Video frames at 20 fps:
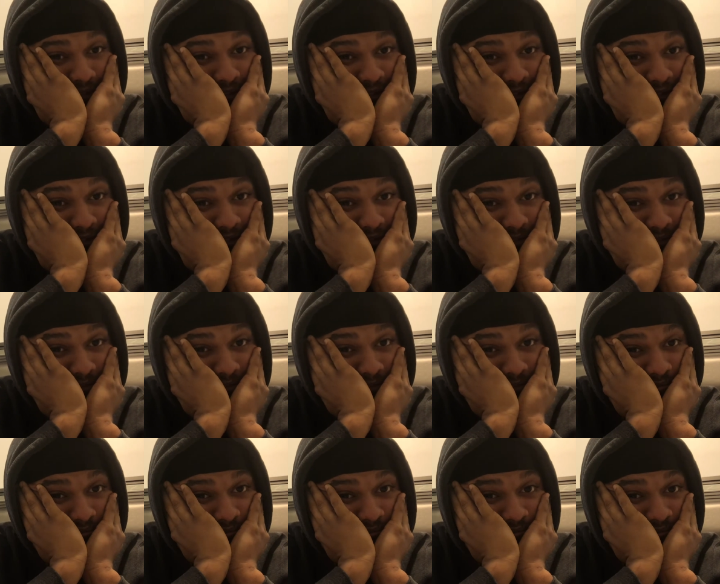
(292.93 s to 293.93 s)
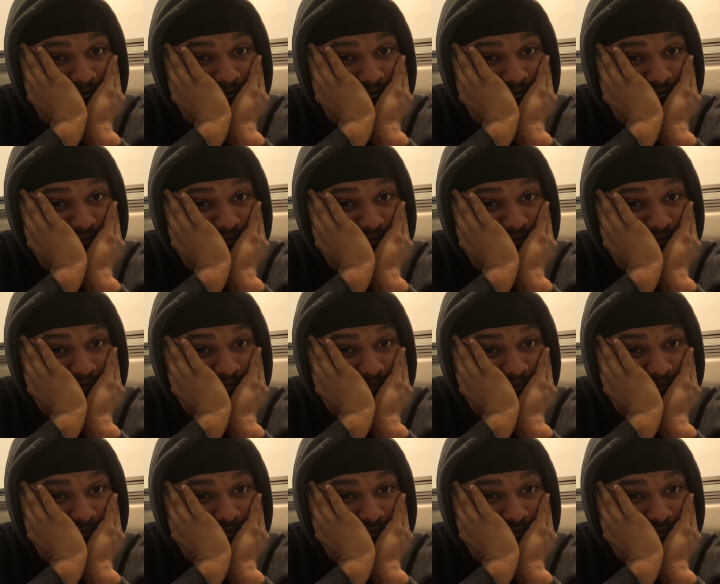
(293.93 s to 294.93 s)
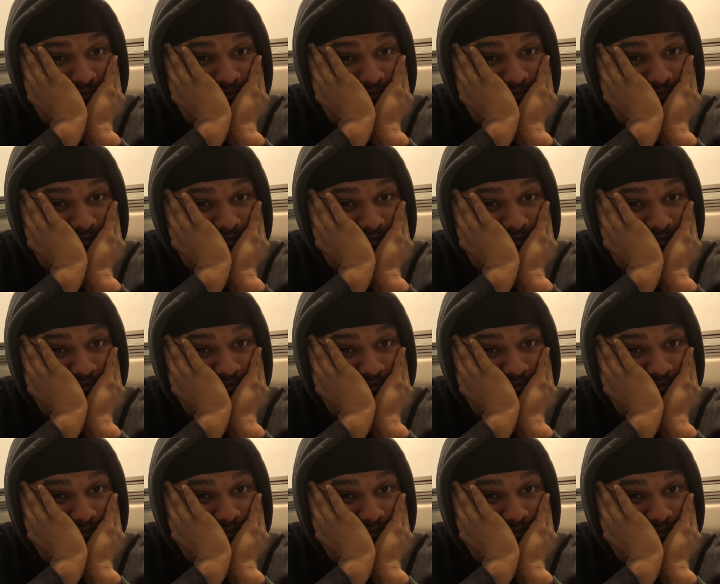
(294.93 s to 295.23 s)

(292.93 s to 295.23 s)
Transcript: Nobody speaks.